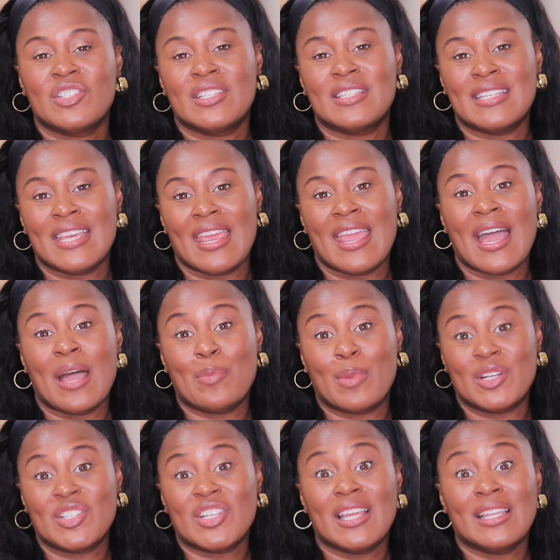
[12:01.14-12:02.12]
to say how
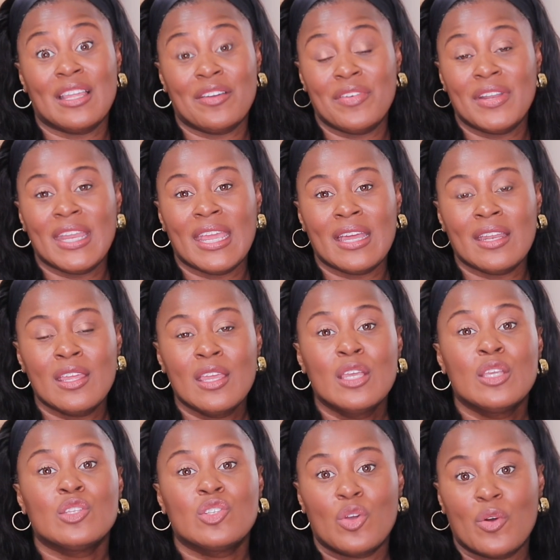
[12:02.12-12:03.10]
much I love it yet.
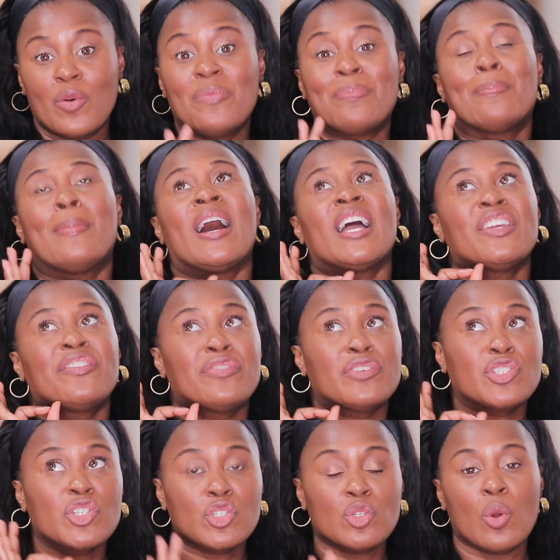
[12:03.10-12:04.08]
So
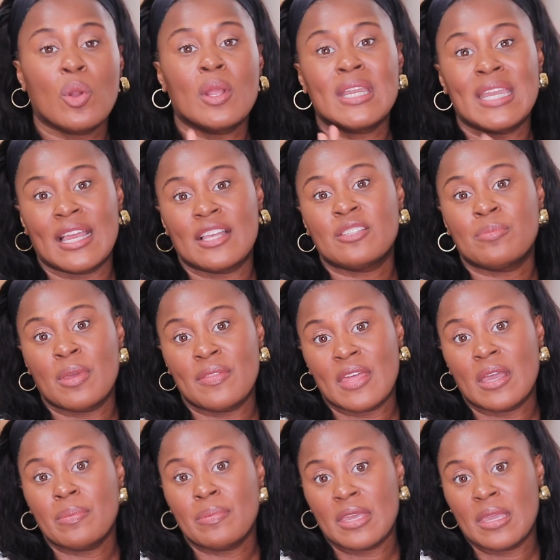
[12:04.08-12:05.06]
for sure next month
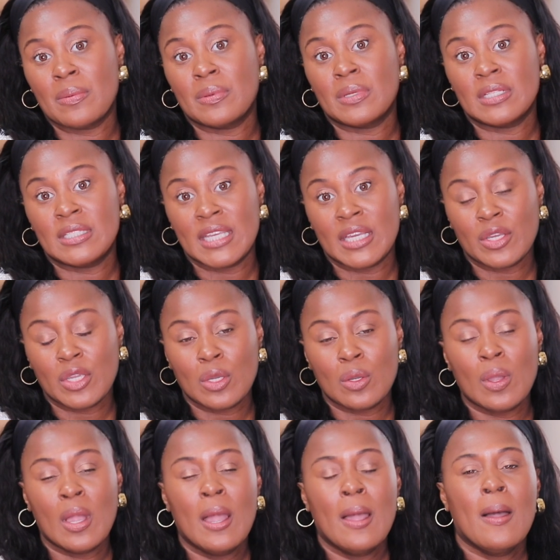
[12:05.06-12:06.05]
I'll be able to tell
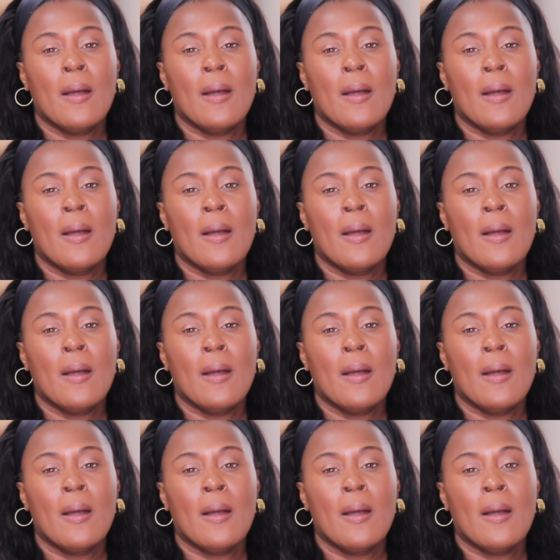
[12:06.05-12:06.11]
you,